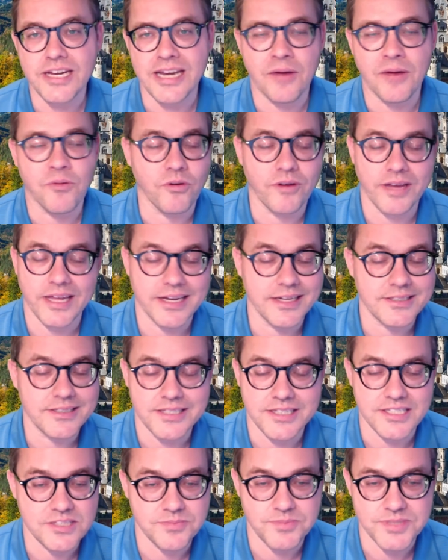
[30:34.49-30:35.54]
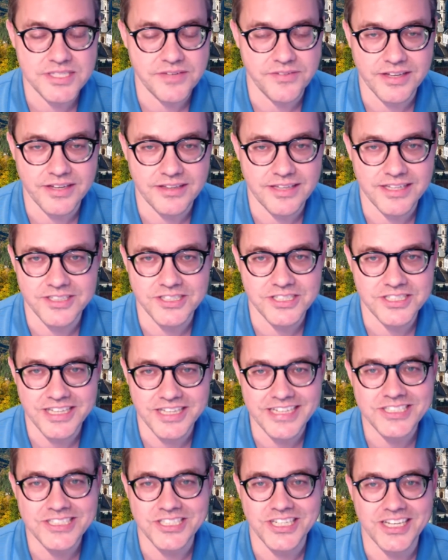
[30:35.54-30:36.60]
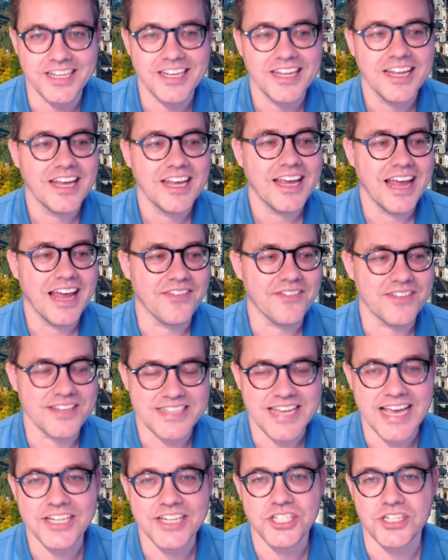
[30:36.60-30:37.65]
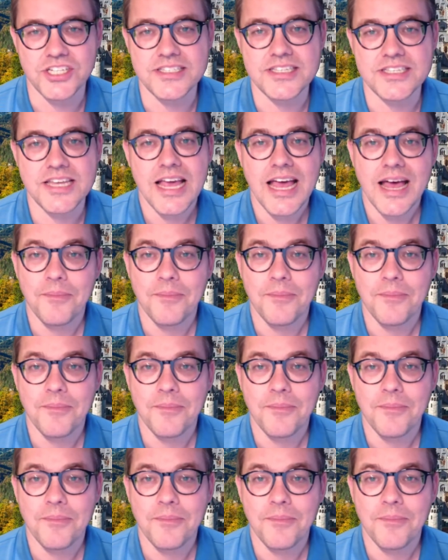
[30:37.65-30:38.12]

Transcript: and I won't get into the specific legislation and the sections,